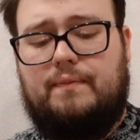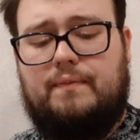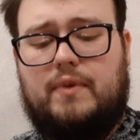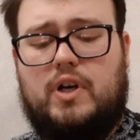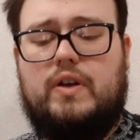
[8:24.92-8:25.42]

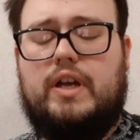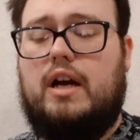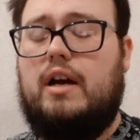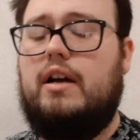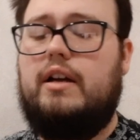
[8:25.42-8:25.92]
Oh
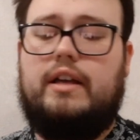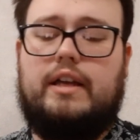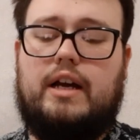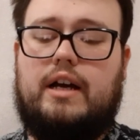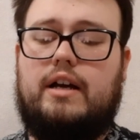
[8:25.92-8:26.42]
yeah,
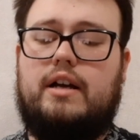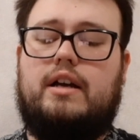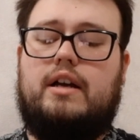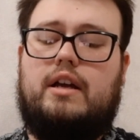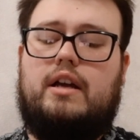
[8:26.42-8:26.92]
yeah.
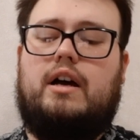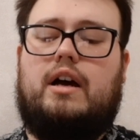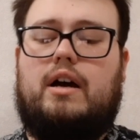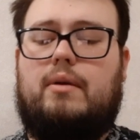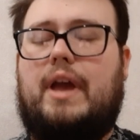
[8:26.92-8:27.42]

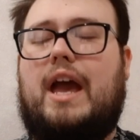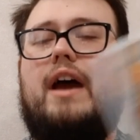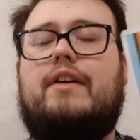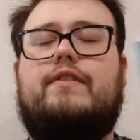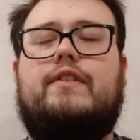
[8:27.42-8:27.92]
We
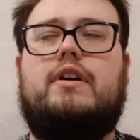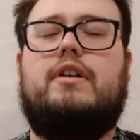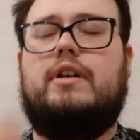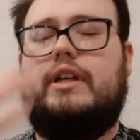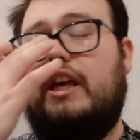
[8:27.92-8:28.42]

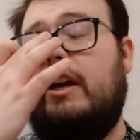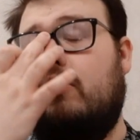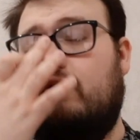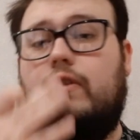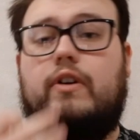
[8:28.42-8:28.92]
have King
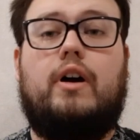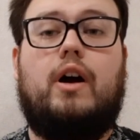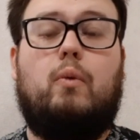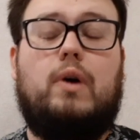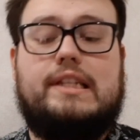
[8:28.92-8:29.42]
of
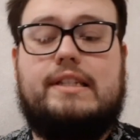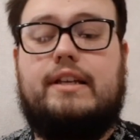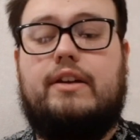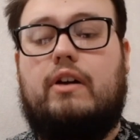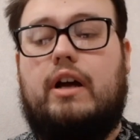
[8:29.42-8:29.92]
Wands
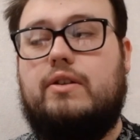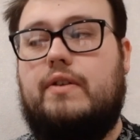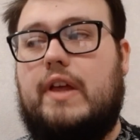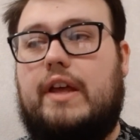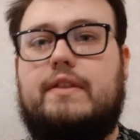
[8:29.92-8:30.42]
here. I do
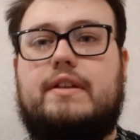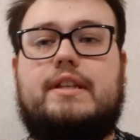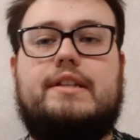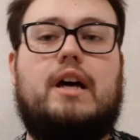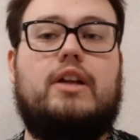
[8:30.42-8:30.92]
think this
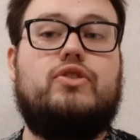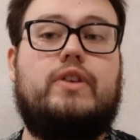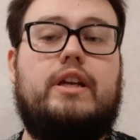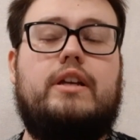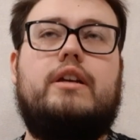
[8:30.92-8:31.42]
is
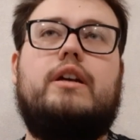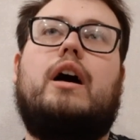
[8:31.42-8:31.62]
Andrey.